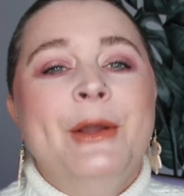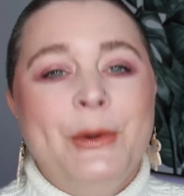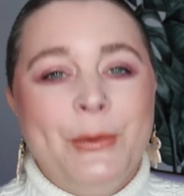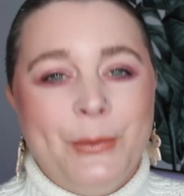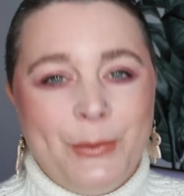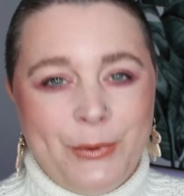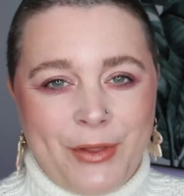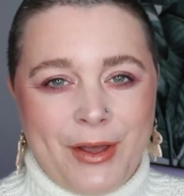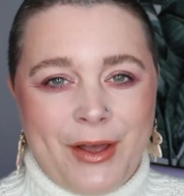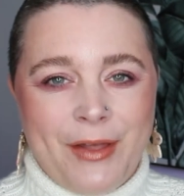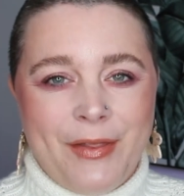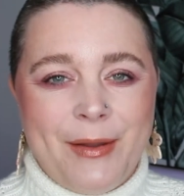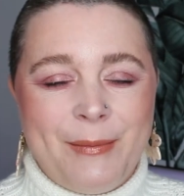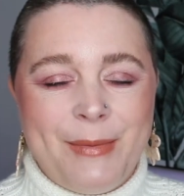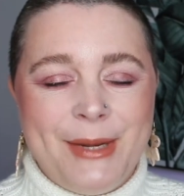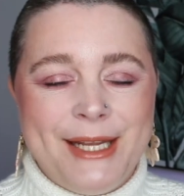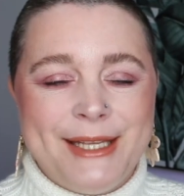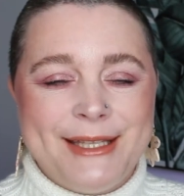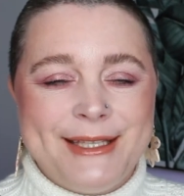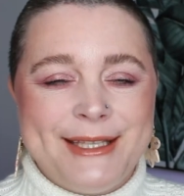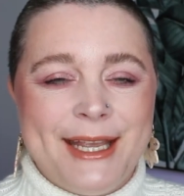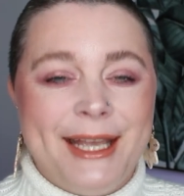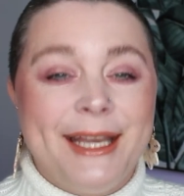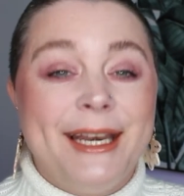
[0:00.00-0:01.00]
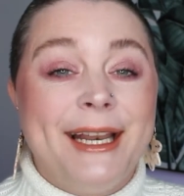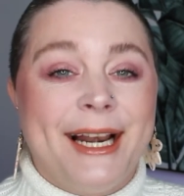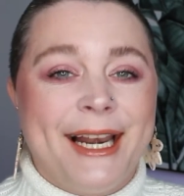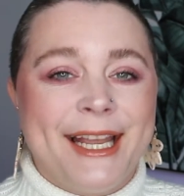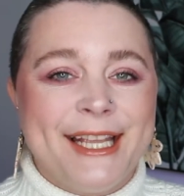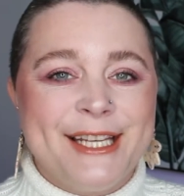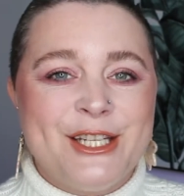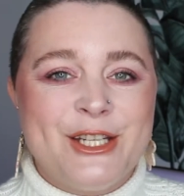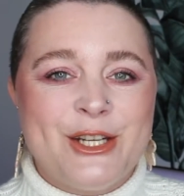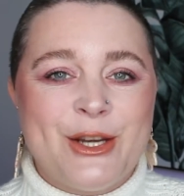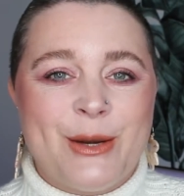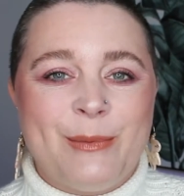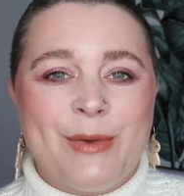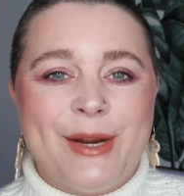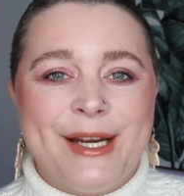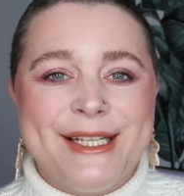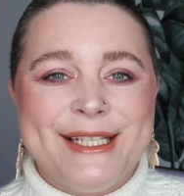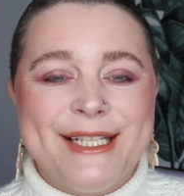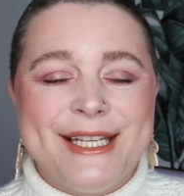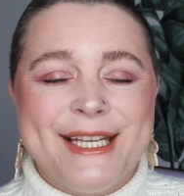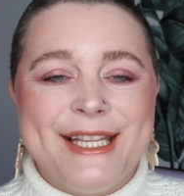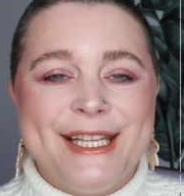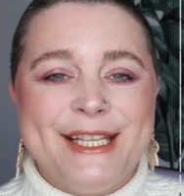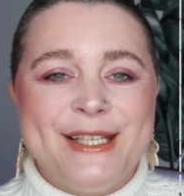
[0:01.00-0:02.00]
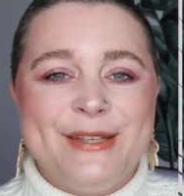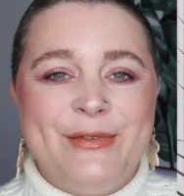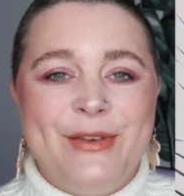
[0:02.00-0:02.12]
With all that being said, let's jump right into this